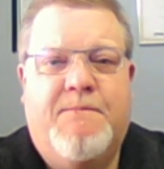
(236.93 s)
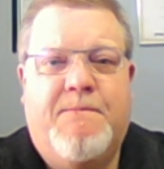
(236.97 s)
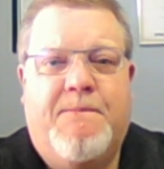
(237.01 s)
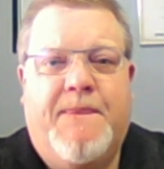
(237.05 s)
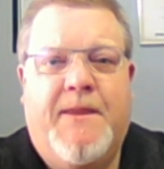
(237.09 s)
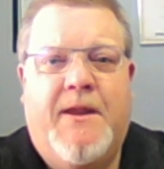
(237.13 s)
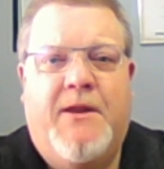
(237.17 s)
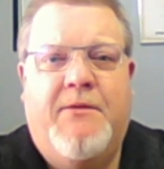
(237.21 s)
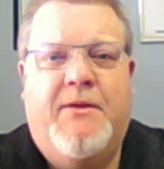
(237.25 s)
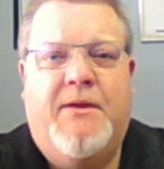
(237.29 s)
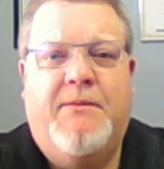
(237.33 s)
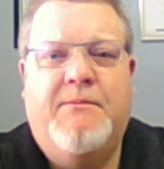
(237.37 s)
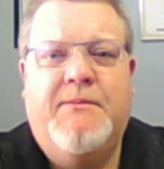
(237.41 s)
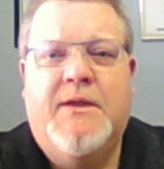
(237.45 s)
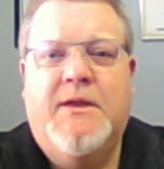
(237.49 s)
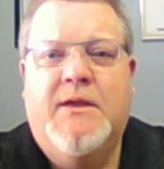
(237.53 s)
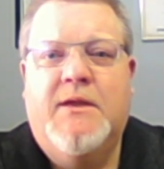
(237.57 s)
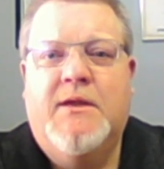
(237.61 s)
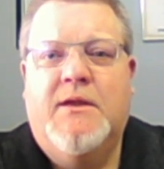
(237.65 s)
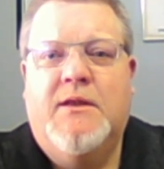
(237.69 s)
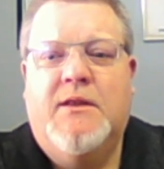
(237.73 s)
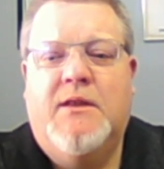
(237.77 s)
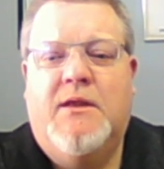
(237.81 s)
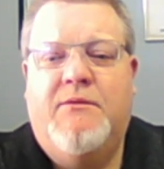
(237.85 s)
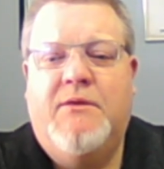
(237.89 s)
Anyway,
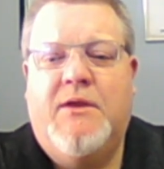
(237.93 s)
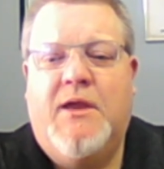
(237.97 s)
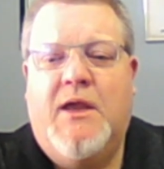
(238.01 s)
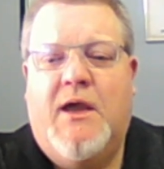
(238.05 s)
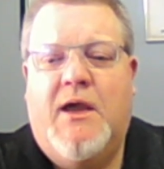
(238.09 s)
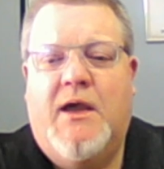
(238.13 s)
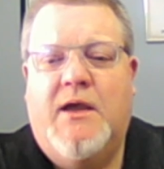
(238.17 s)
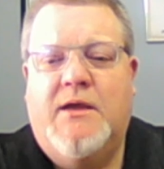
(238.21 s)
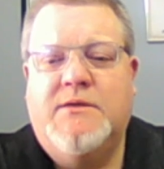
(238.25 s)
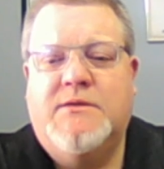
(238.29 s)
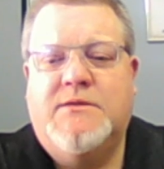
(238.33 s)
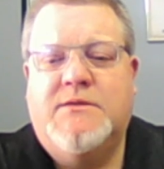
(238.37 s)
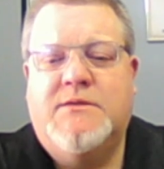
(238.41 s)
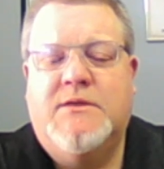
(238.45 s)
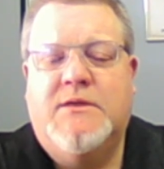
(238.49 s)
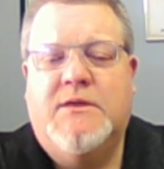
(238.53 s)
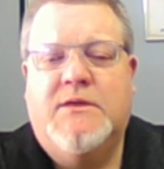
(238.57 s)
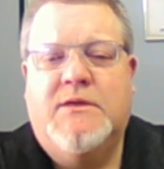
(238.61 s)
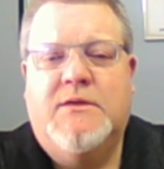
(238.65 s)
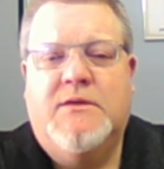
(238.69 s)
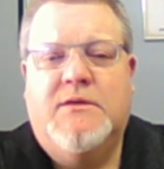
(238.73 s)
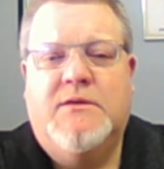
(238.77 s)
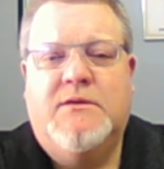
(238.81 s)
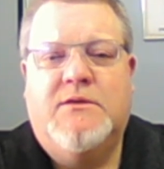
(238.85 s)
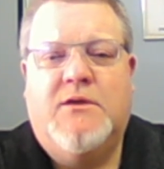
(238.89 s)
love you guys.
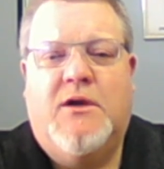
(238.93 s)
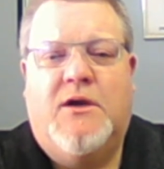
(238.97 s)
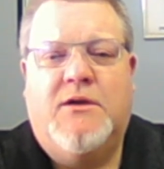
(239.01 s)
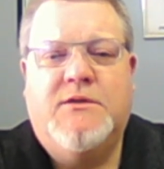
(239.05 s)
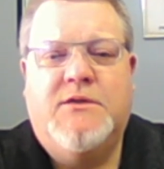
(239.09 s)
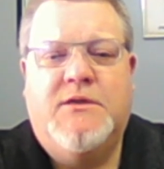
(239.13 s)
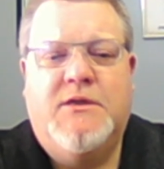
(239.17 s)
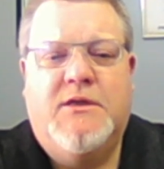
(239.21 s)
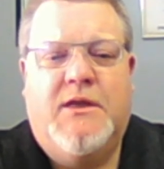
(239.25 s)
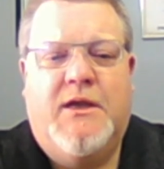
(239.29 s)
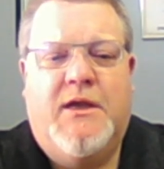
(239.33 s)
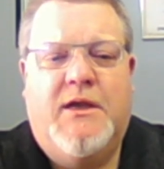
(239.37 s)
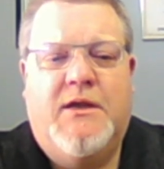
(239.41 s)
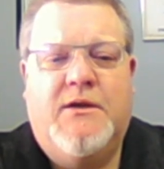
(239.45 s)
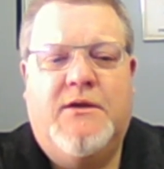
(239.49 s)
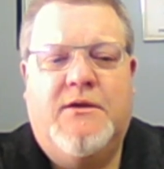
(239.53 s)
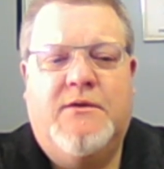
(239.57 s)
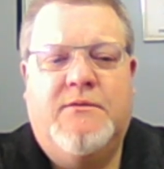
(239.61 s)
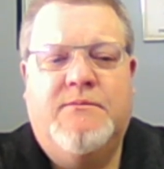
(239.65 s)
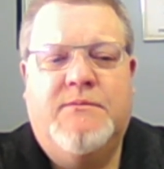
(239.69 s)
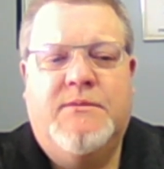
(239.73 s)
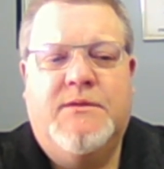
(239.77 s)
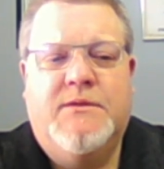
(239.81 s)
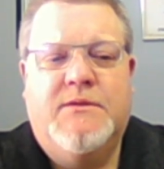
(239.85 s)
Talk to you later.